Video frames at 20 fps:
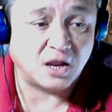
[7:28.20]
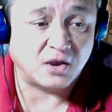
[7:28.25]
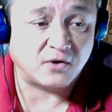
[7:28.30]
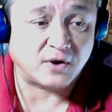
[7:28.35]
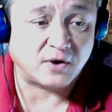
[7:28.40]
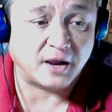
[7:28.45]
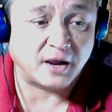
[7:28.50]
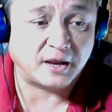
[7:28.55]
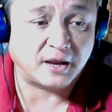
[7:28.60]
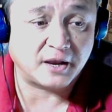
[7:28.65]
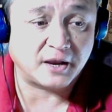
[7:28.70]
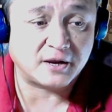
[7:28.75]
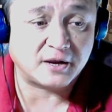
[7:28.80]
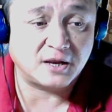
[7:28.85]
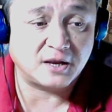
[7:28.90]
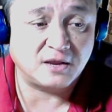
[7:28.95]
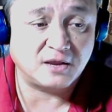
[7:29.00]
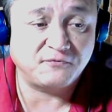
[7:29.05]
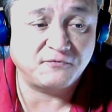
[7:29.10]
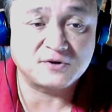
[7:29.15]
I
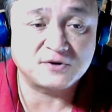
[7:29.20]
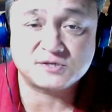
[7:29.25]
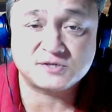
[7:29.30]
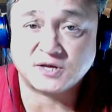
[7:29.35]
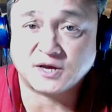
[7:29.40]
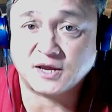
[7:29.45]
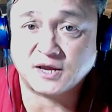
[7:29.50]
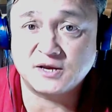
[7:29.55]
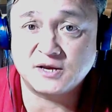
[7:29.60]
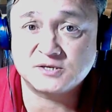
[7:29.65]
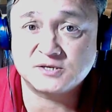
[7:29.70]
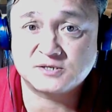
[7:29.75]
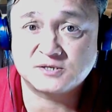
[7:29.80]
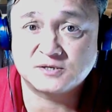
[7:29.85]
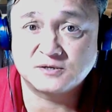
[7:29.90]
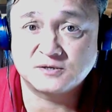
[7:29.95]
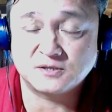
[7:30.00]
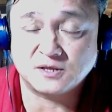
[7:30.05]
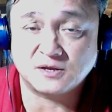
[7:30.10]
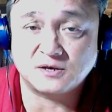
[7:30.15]
cannot
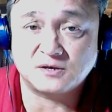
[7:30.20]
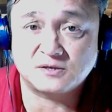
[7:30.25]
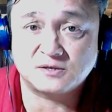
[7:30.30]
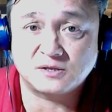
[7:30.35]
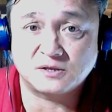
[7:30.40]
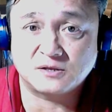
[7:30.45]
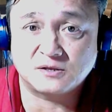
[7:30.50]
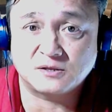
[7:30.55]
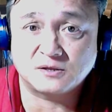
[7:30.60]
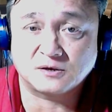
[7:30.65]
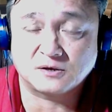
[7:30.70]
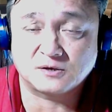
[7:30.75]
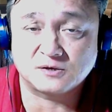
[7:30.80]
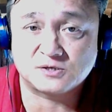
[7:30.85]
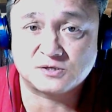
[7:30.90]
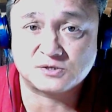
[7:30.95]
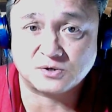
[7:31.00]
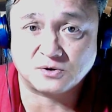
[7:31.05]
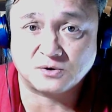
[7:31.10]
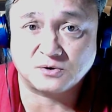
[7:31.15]
emphasize the
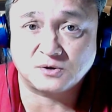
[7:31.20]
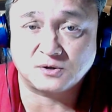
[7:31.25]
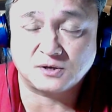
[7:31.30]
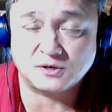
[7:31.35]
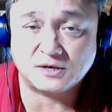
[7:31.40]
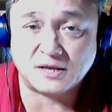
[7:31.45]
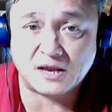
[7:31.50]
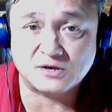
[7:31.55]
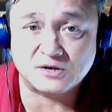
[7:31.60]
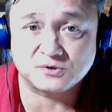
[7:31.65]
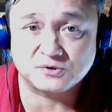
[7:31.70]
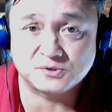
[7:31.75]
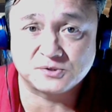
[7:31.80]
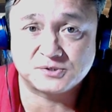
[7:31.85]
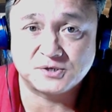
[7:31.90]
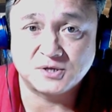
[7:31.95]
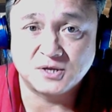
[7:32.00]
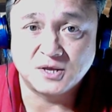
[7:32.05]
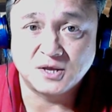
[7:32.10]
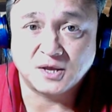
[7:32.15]
concern, the
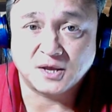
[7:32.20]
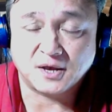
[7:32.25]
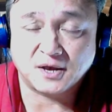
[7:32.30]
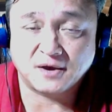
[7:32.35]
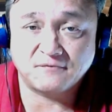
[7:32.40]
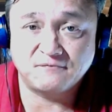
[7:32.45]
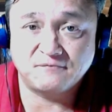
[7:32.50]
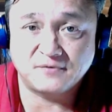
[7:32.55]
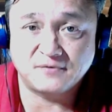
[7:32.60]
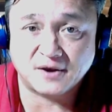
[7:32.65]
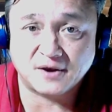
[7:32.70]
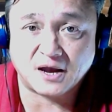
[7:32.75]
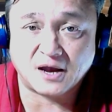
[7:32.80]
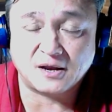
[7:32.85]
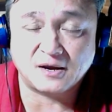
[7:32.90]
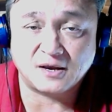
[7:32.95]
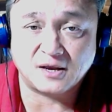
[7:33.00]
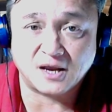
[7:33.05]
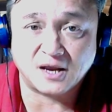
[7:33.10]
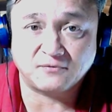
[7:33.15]
dangers of
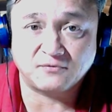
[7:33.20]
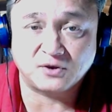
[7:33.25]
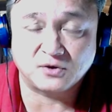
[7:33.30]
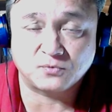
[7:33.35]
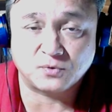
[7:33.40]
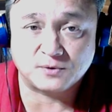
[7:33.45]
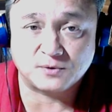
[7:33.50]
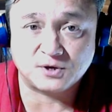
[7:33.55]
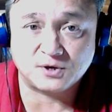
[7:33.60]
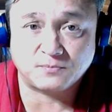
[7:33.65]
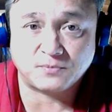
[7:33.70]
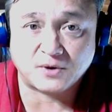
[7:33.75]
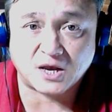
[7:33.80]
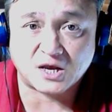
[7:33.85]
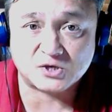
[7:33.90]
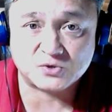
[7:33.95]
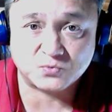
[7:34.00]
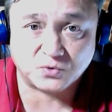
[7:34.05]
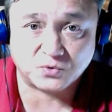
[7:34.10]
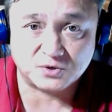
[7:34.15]
not heavily encrypting your
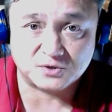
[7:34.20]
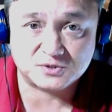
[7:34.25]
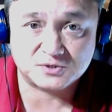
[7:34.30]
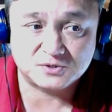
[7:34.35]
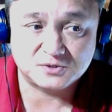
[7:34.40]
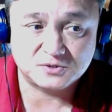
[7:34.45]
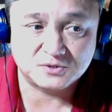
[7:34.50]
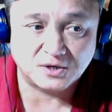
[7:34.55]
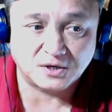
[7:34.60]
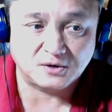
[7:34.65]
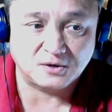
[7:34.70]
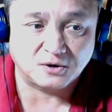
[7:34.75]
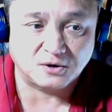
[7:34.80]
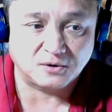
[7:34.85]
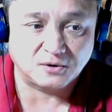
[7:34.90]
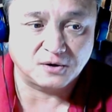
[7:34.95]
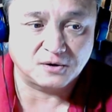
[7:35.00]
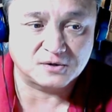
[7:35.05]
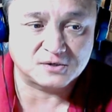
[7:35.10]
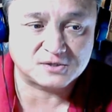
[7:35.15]
passwords,
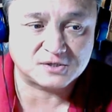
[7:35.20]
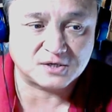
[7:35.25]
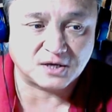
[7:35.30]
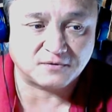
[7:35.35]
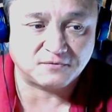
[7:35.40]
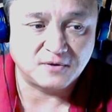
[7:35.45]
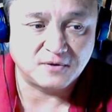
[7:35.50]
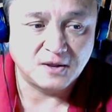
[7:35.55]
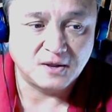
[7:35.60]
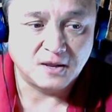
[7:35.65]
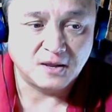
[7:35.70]
your stuff.